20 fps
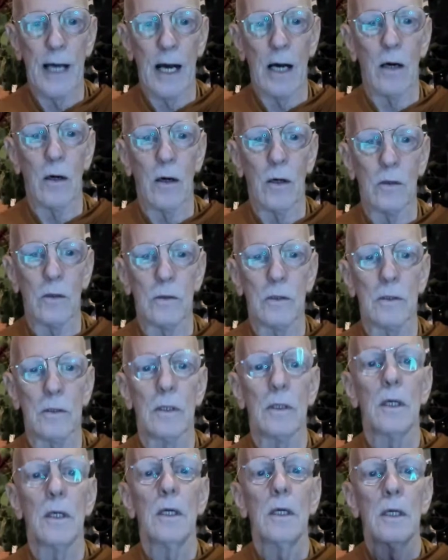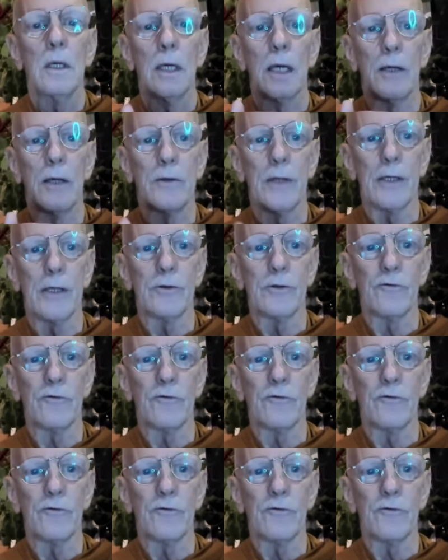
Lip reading: down and then